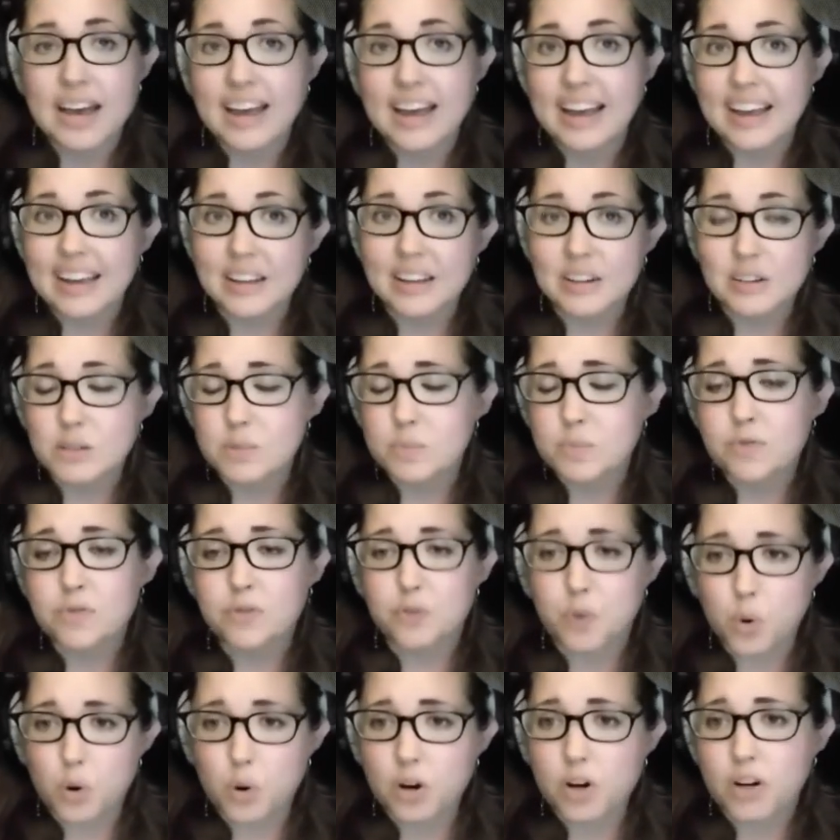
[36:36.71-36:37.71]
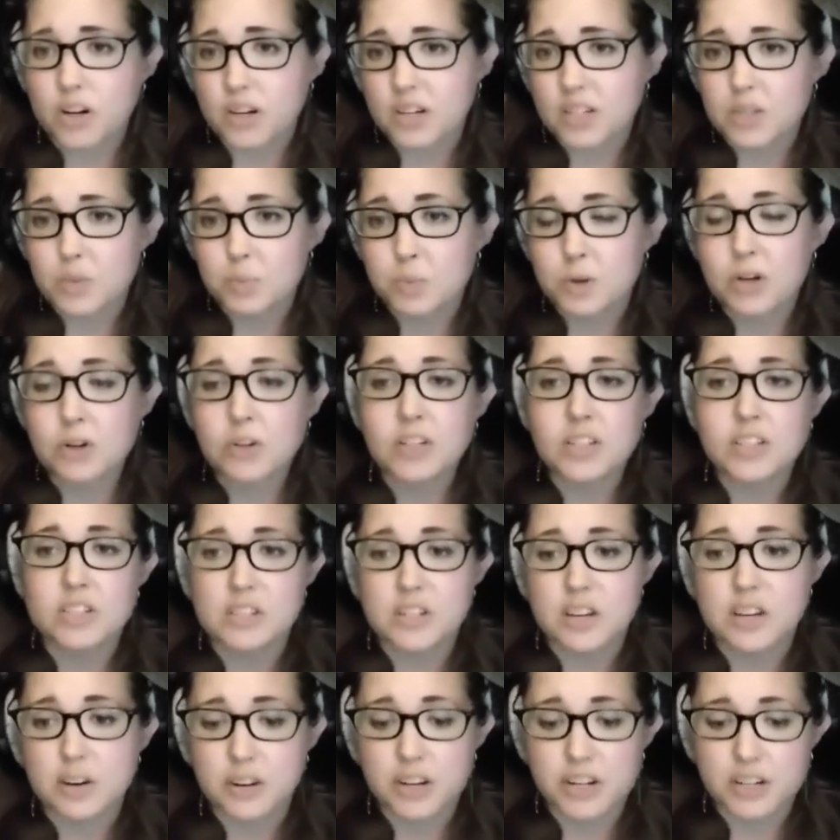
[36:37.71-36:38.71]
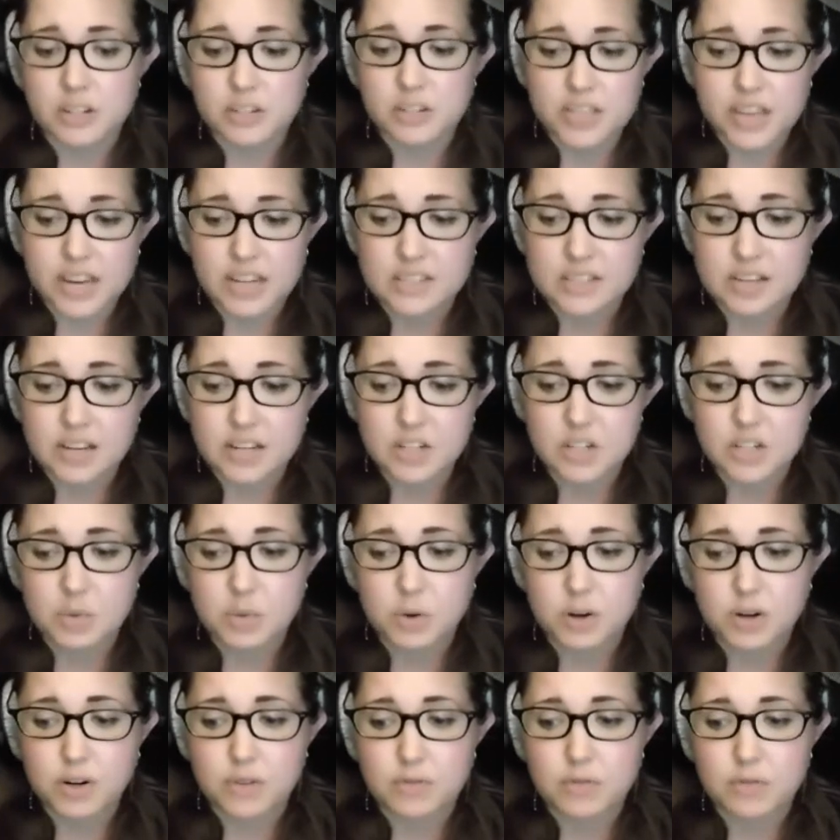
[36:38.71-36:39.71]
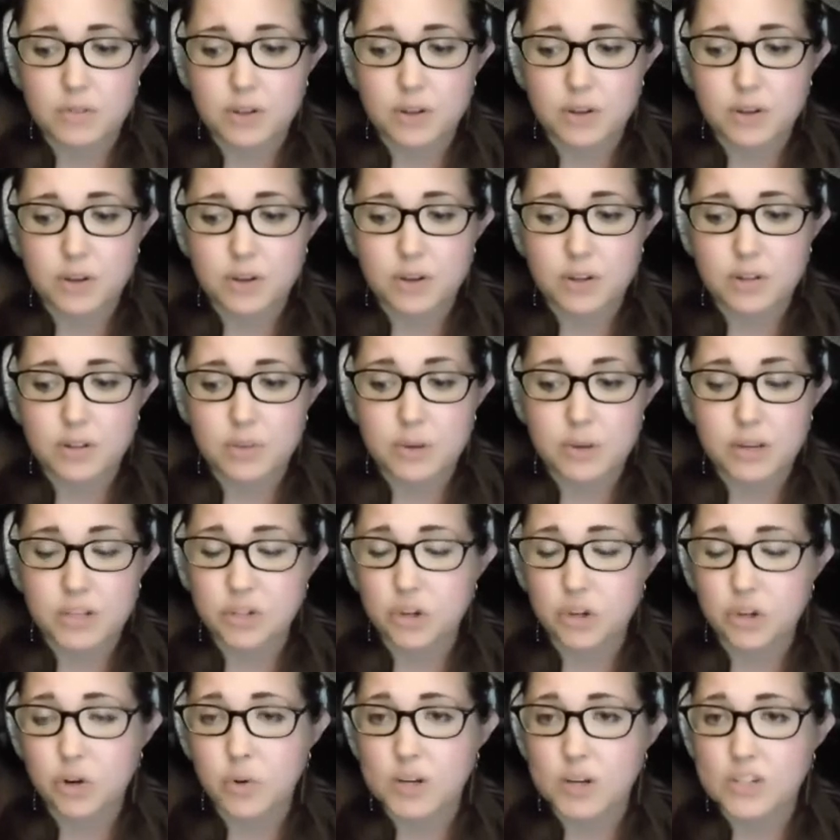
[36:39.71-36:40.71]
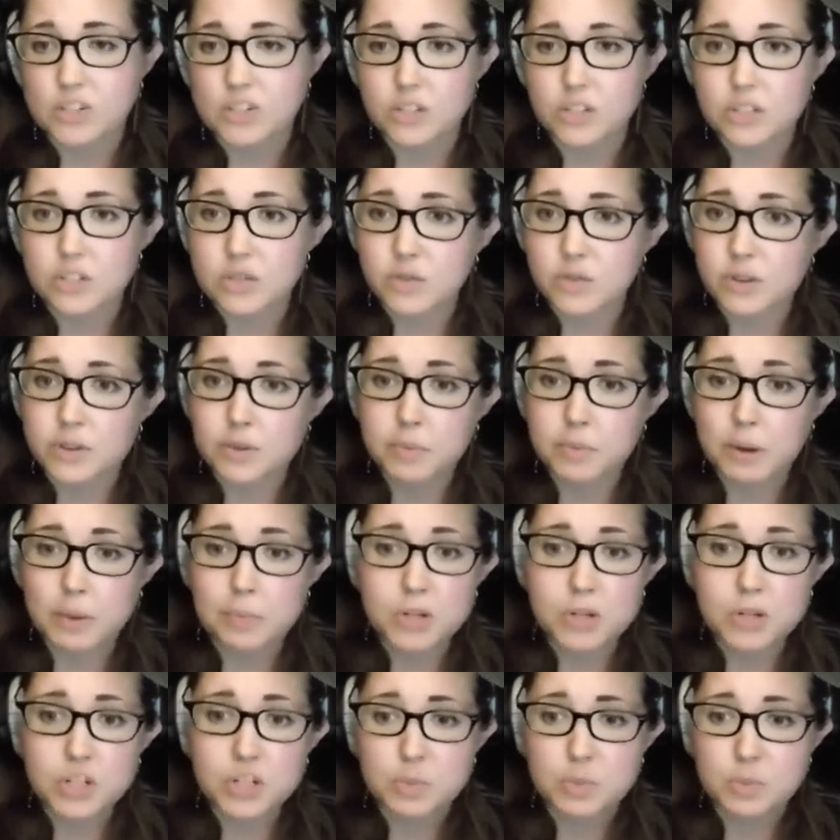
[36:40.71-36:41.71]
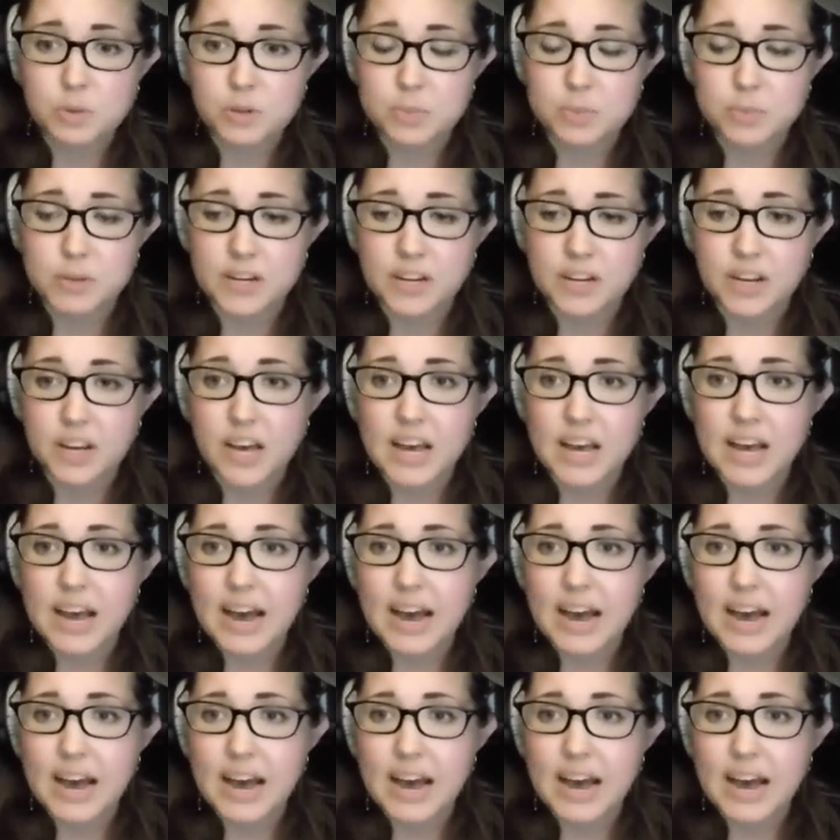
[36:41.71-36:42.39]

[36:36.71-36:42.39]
And for experienced narrators, that's actually one of the major questions for the membership committee.